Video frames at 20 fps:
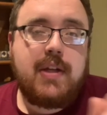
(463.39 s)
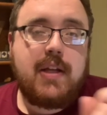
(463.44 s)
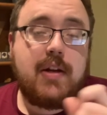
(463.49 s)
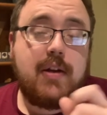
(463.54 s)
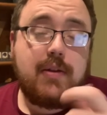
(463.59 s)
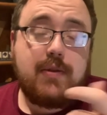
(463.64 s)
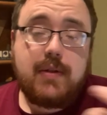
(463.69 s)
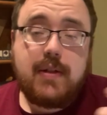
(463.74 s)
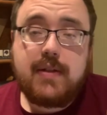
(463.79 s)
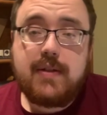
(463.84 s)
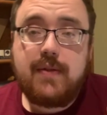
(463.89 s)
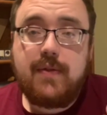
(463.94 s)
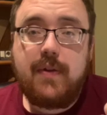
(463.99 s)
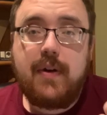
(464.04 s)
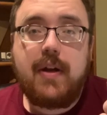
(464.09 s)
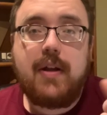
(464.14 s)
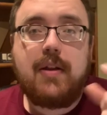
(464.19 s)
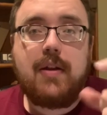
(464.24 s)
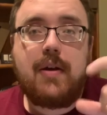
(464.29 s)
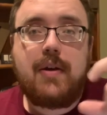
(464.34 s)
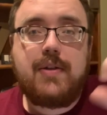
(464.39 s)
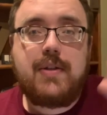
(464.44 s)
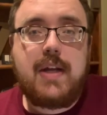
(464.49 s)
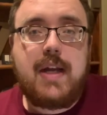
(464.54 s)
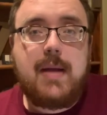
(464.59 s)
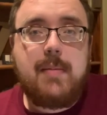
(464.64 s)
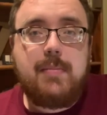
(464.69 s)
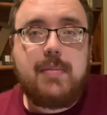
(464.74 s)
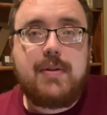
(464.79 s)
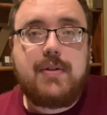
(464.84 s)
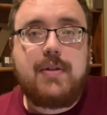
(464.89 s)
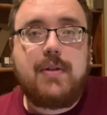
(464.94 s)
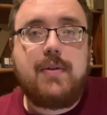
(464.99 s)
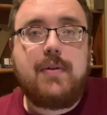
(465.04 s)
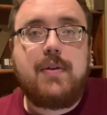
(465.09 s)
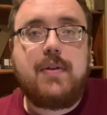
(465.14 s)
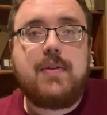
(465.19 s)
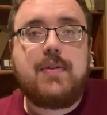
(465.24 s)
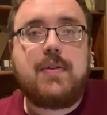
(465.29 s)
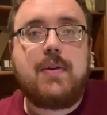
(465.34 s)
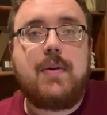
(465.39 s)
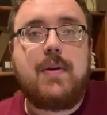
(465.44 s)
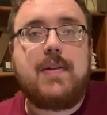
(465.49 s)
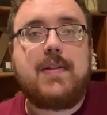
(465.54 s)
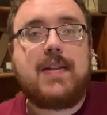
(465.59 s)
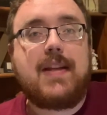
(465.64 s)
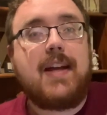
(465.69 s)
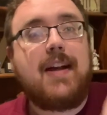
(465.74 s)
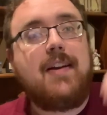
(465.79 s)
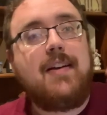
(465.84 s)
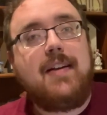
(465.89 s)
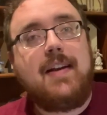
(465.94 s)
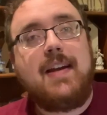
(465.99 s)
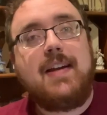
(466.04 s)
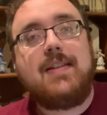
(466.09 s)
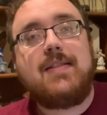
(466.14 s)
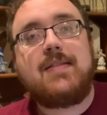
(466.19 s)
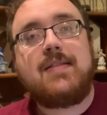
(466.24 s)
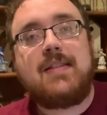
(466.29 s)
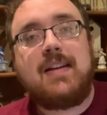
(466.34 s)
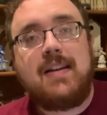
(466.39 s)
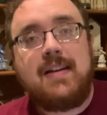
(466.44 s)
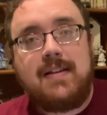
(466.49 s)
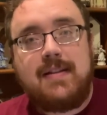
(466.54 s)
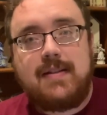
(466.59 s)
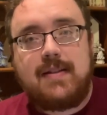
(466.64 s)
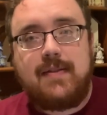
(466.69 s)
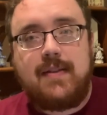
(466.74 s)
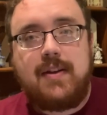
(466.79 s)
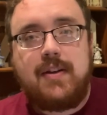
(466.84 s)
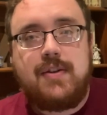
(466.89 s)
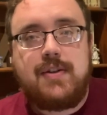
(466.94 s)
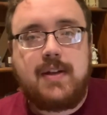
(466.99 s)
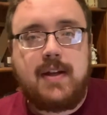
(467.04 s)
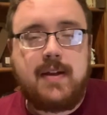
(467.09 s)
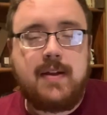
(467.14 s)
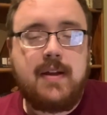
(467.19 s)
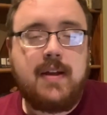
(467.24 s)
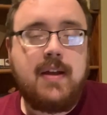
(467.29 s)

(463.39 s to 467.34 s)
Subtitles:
It also has a very large amplitude, so it's carrying tons of energy.